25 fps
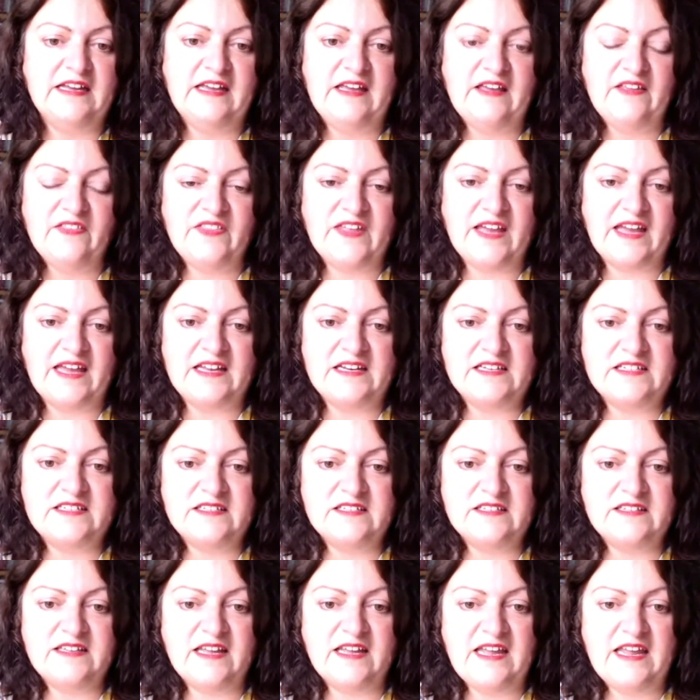that
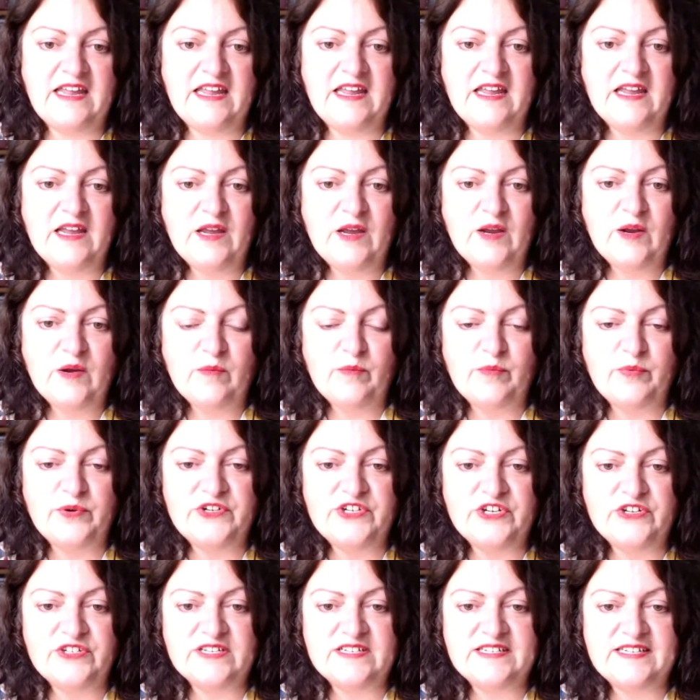they
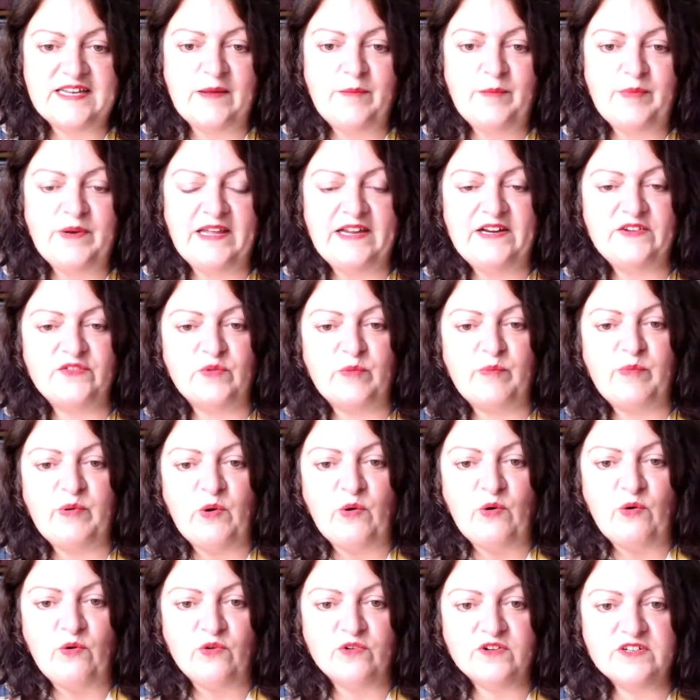produce a template
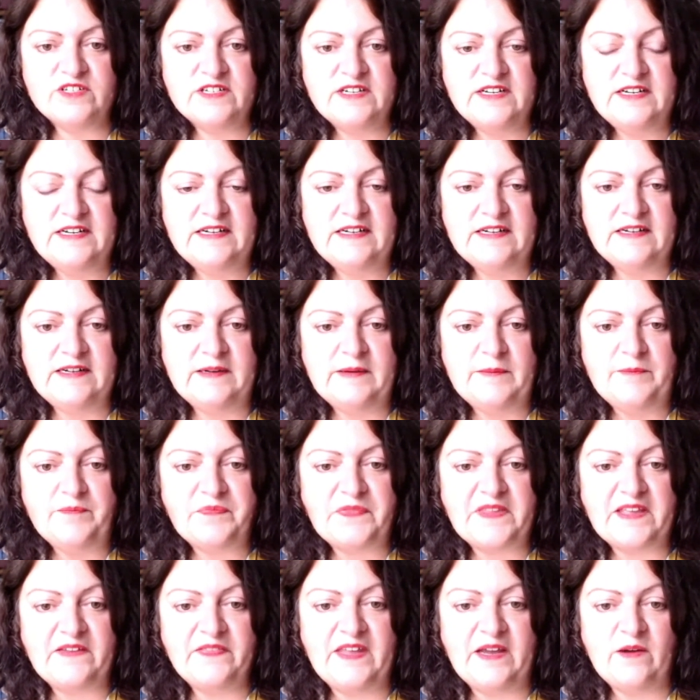report
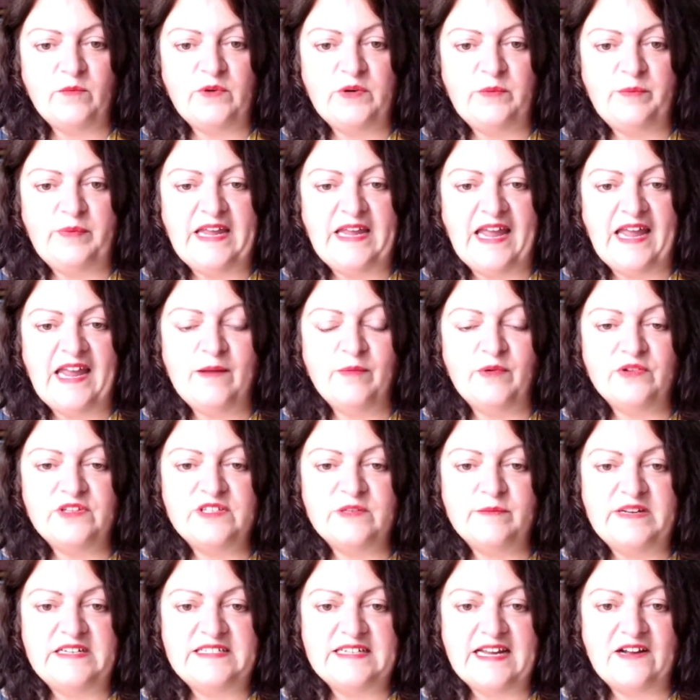that would be able
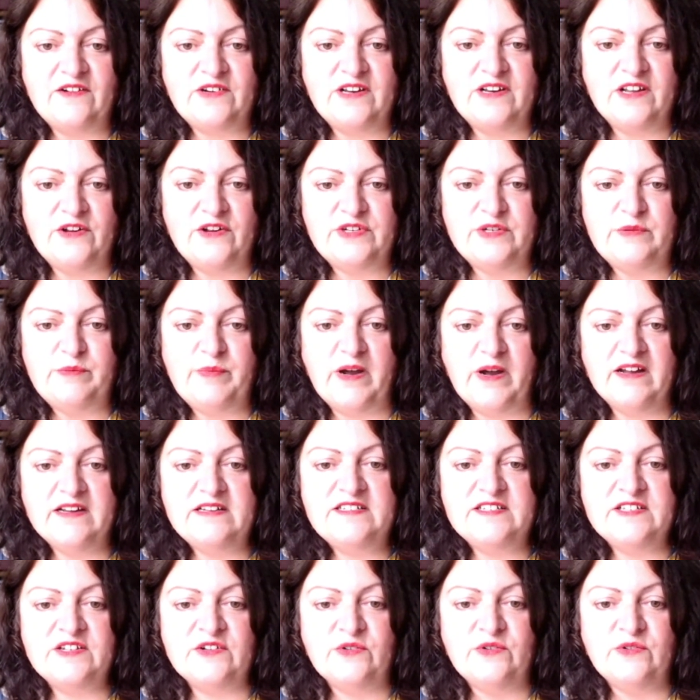to be downloaded by
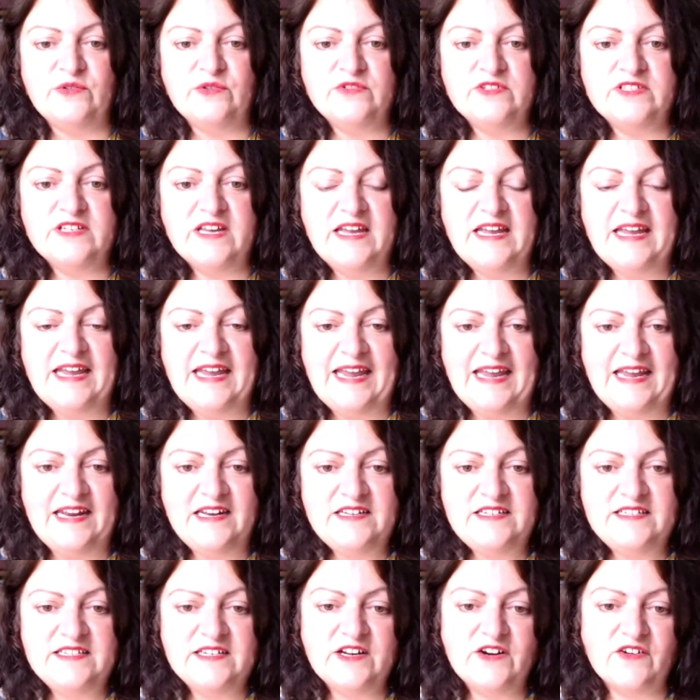schools,
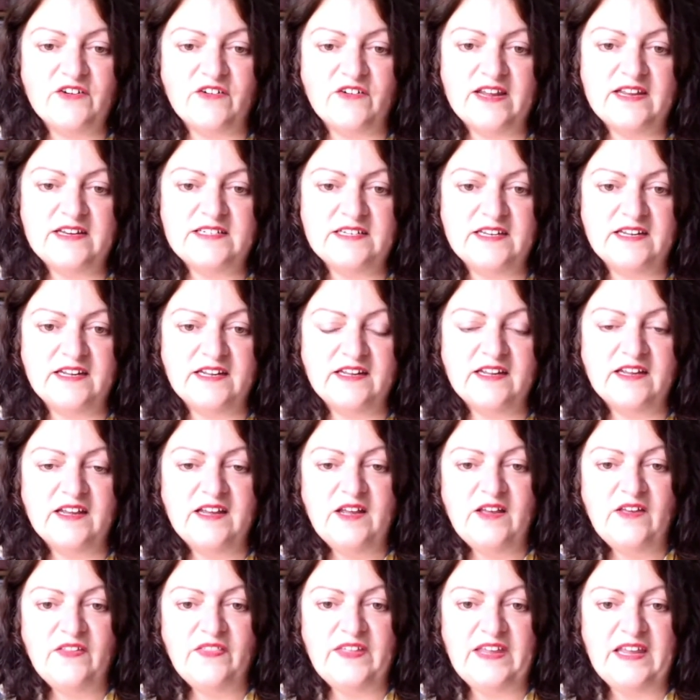integrating
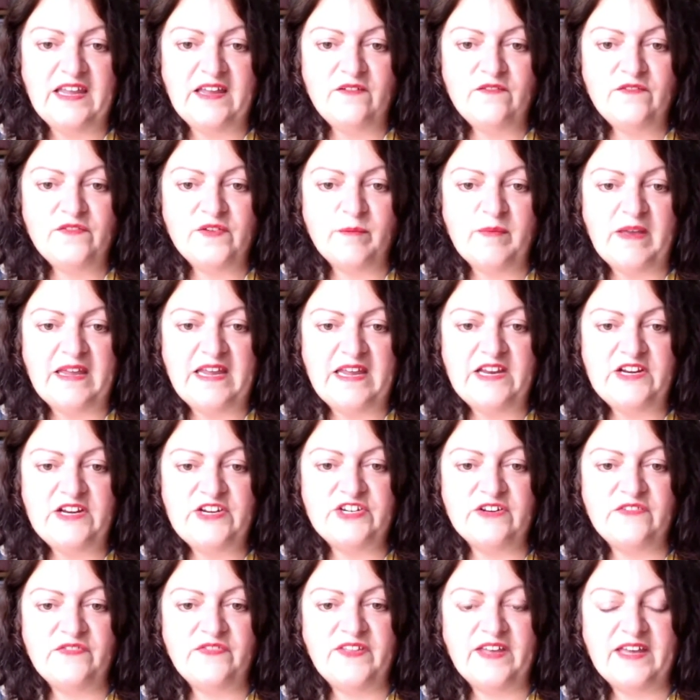the
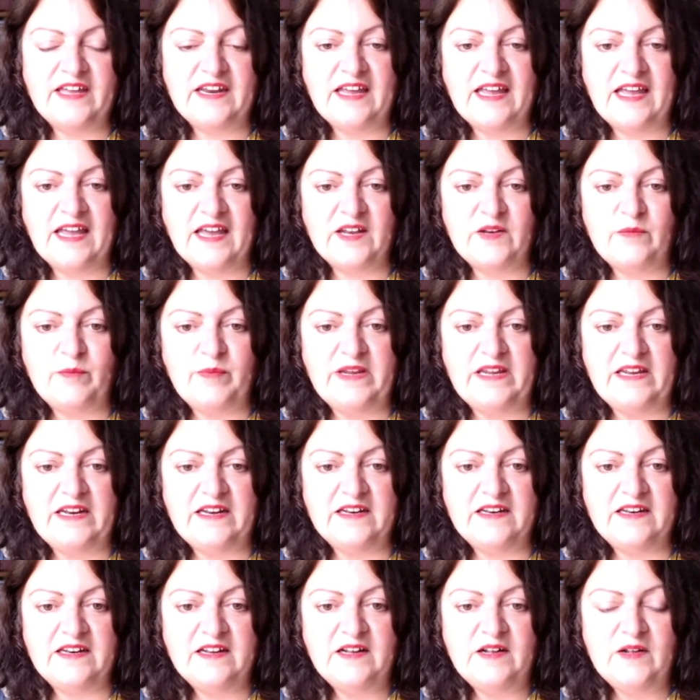information that had
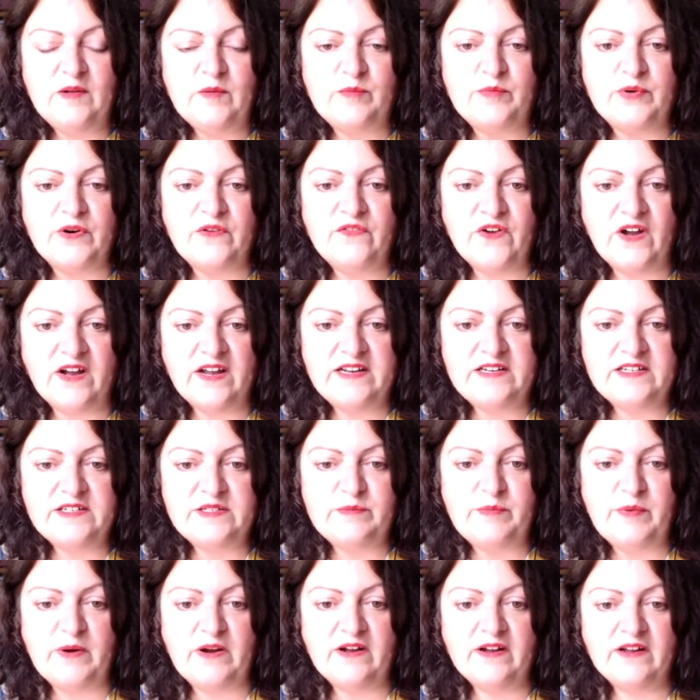been
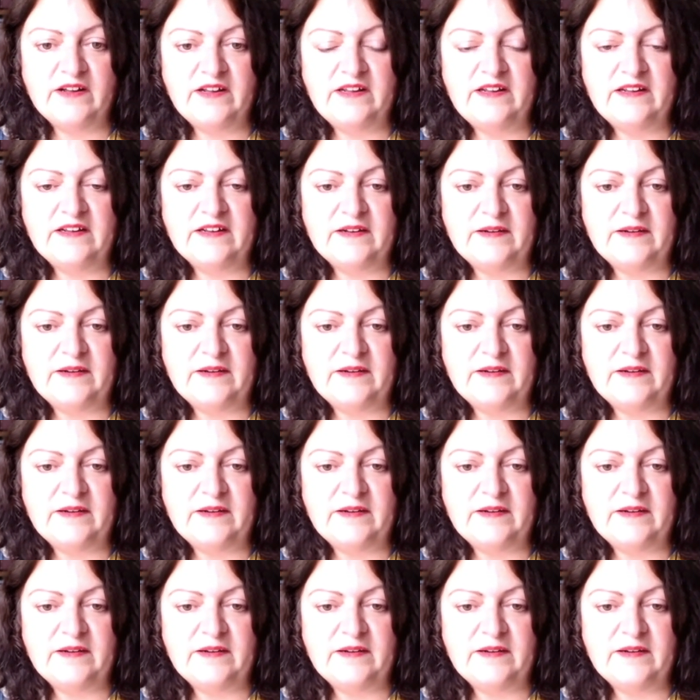provided by,